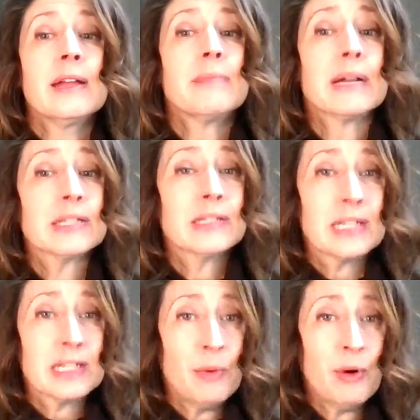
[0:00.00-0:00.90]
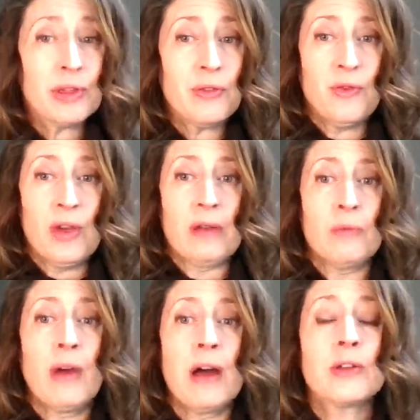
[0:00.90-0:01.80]
Muscles that support the foot.
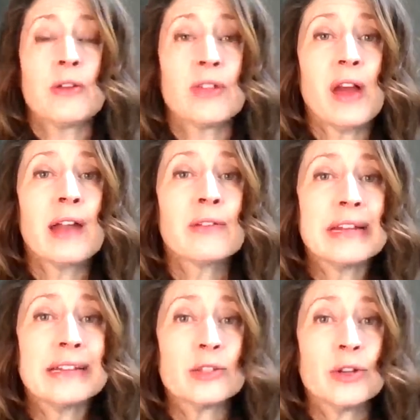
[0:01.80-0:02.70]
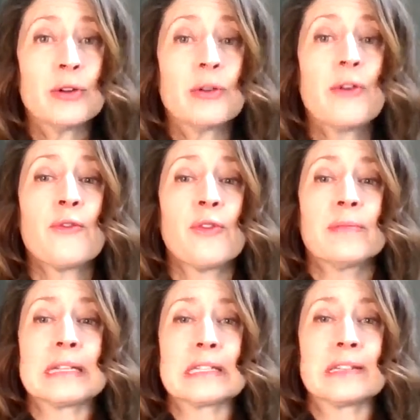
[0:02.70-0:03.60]
Well, you have a lot of internal foot
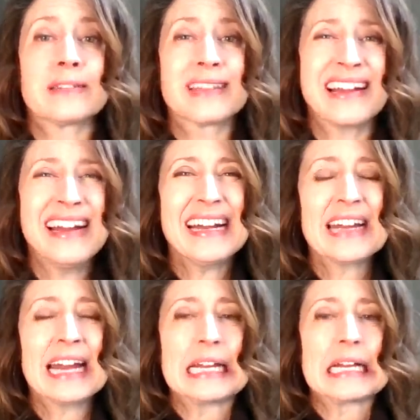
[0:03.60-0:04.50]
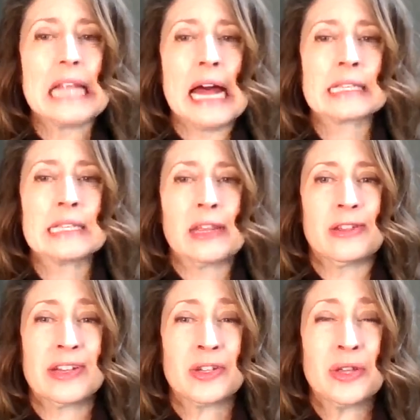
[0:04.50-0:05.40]
muscles that kind of get neglected.
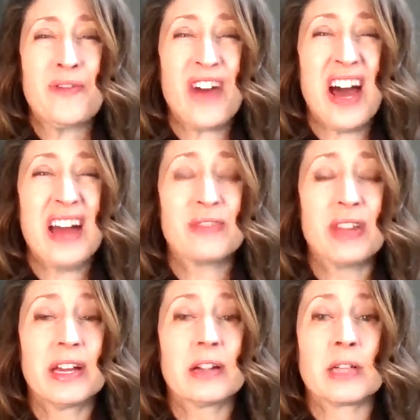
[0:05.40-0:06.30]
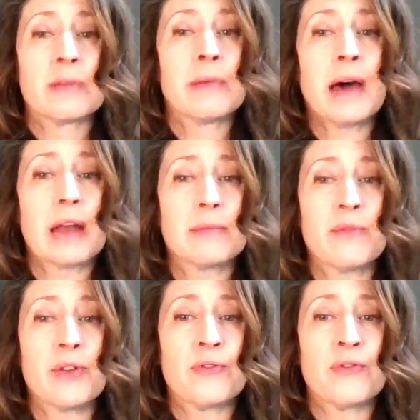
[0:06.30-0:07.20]
There's actually 5 layers on the bottom
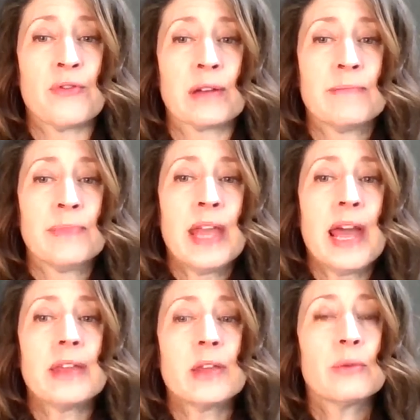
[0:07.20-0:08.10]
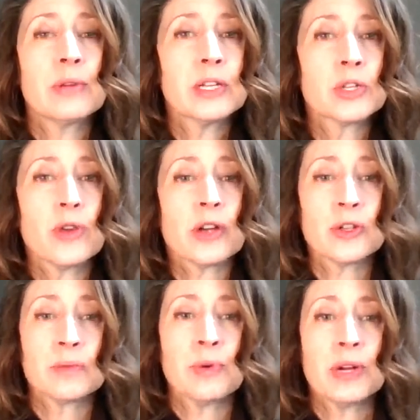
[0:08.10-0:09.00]
of your foot, and they're really
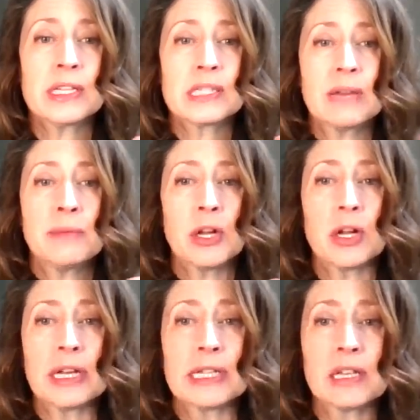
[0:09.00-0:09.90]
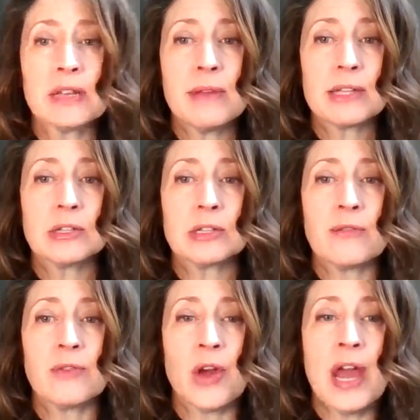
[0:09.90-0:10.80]
structured pretty similarly to the muscles
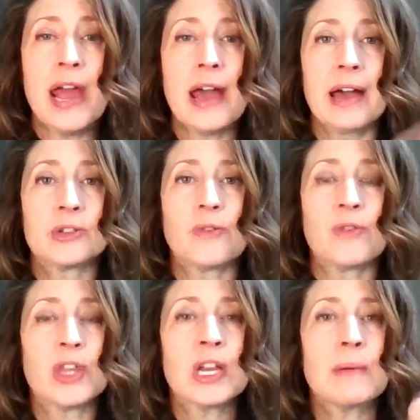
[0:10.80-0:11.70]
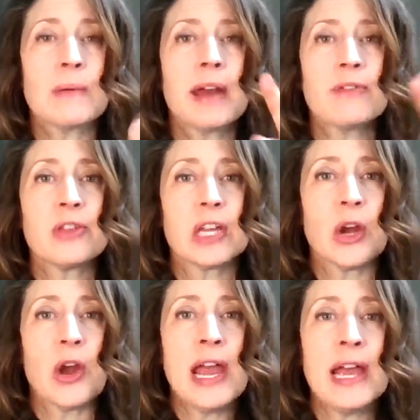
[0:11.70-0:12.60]
of your hand. So if you think about everything
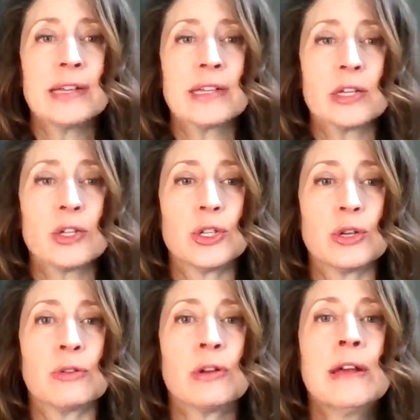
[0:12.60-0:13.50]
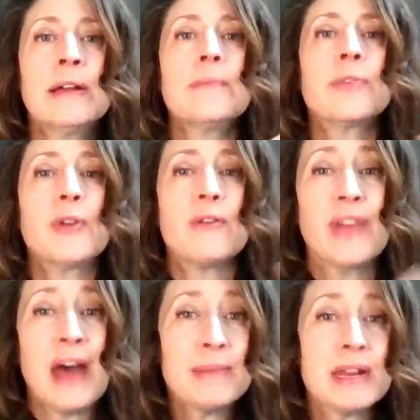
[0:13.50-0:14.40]
your hand can do, you have
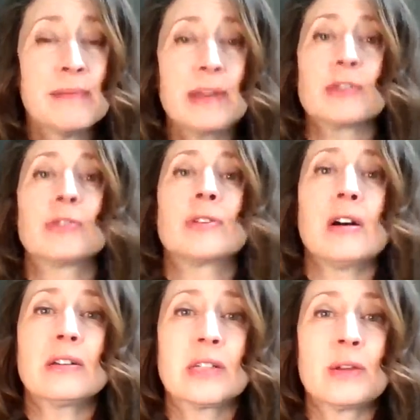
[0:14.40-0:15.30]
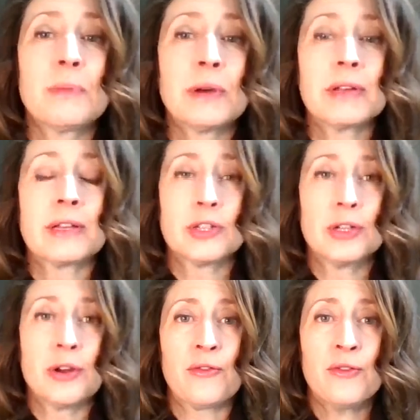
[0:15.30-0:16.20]
that many muscles also built into
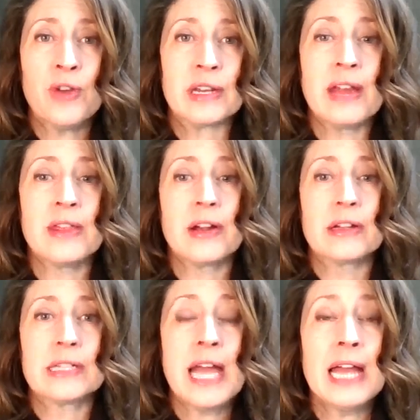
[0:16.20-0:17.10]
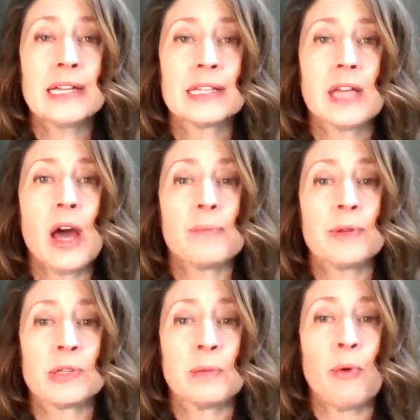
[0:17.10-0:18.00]
your foot, and they're intended to help you
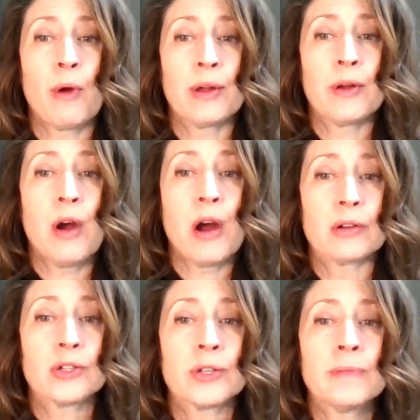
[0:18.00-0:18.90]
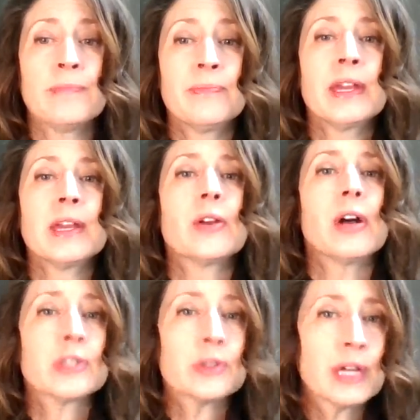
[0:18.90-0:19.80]
support your arch. You
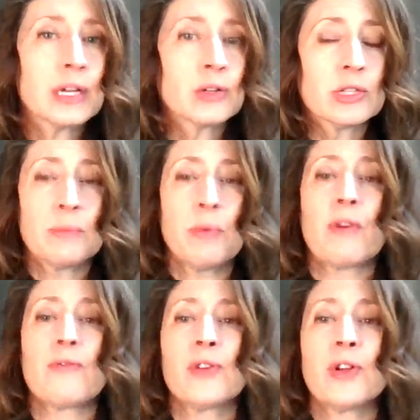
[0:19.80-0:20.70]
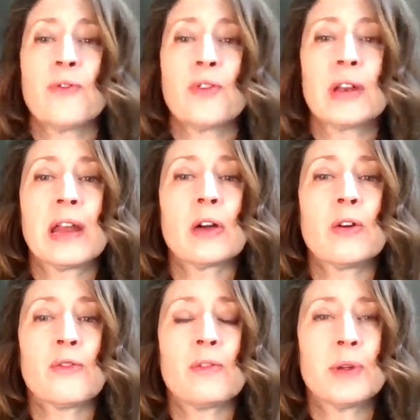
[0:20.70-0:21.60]
also get good support for your foot and
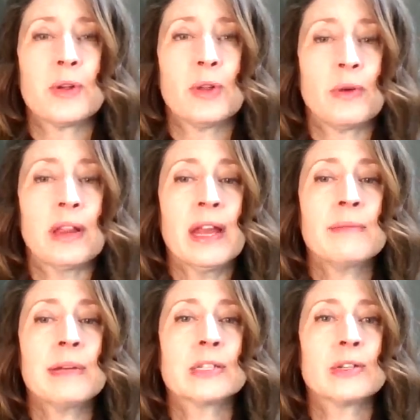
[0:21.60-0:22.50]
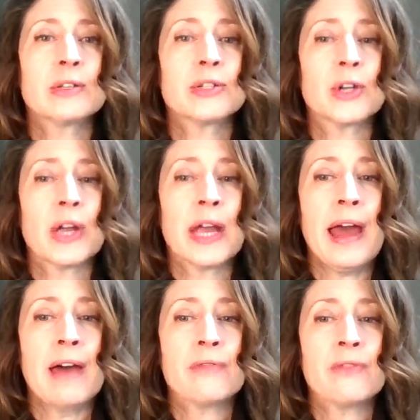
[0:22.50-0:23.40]
ankle from your lower leg muscles, your
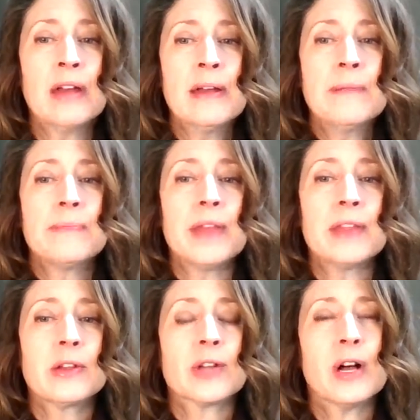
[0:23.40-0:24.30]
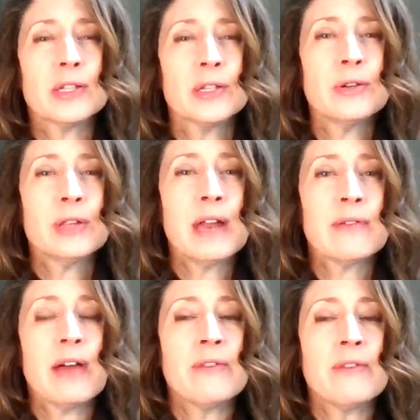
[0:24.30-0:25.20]
calf, and then there's also a lot of
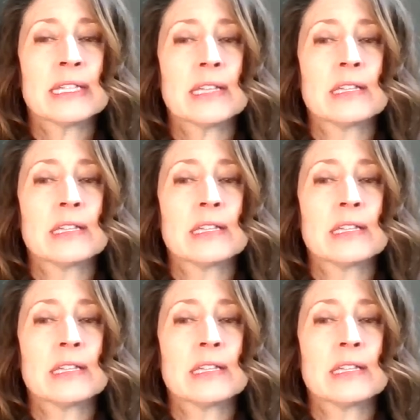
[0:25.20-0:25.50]
evidence that